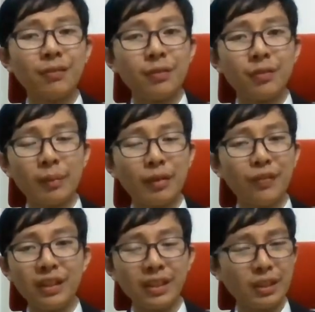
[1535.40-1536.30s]
from my
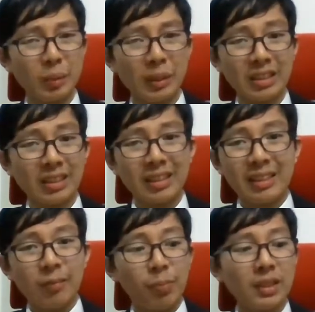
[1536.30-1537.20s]
feelings, but
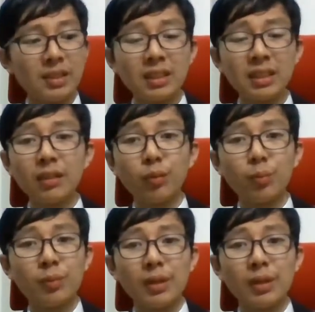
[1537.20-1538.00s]
it's still